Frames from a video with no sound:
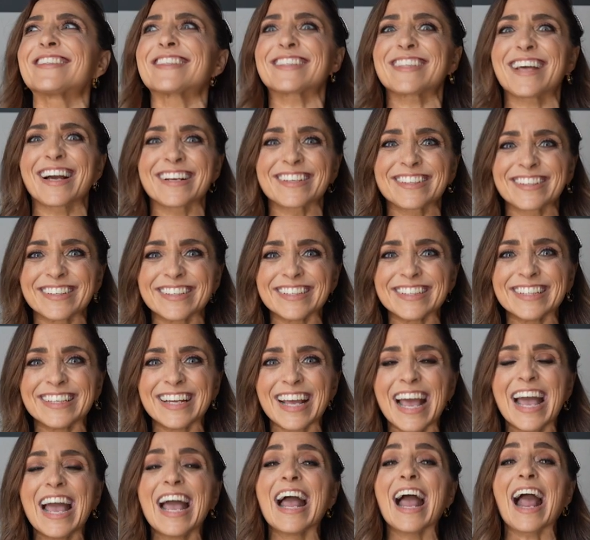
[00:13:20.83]
just that
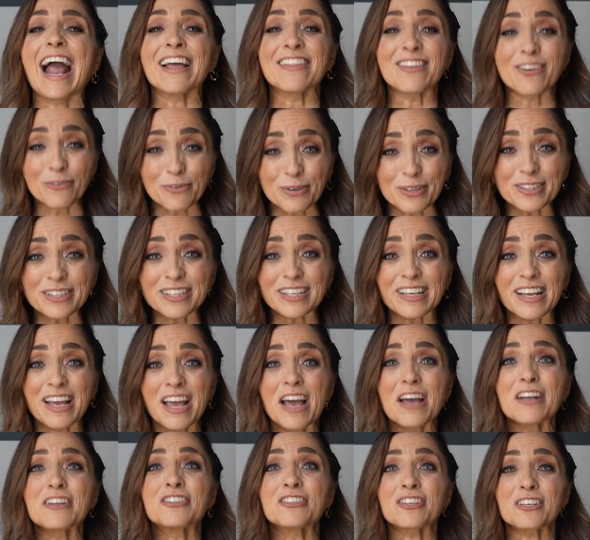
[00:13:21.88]
good, and they really
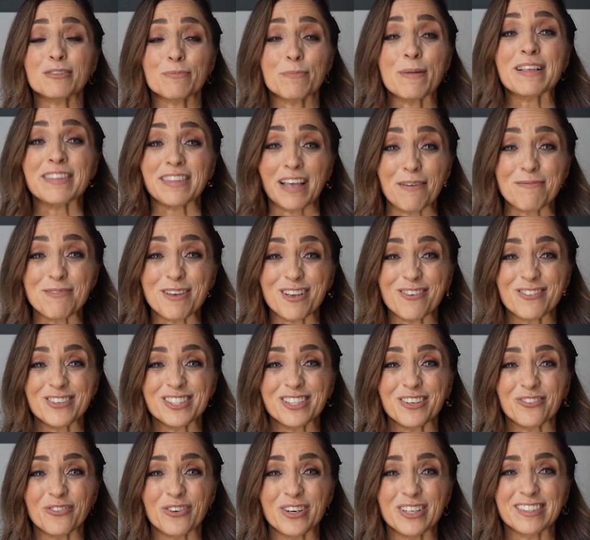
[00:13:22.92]
just make that big of a
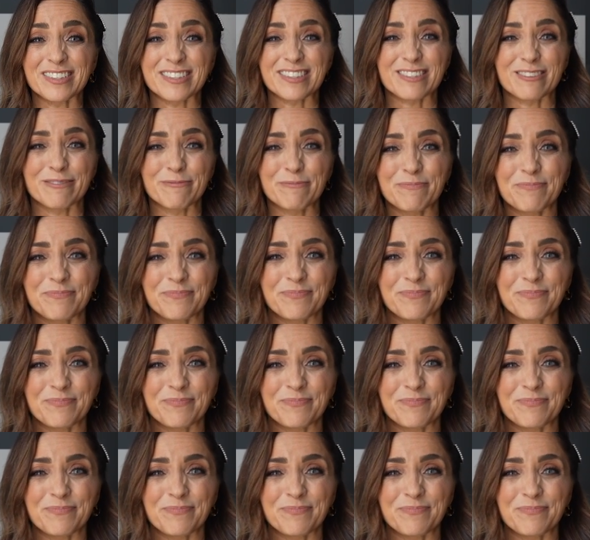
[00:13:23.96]
difference.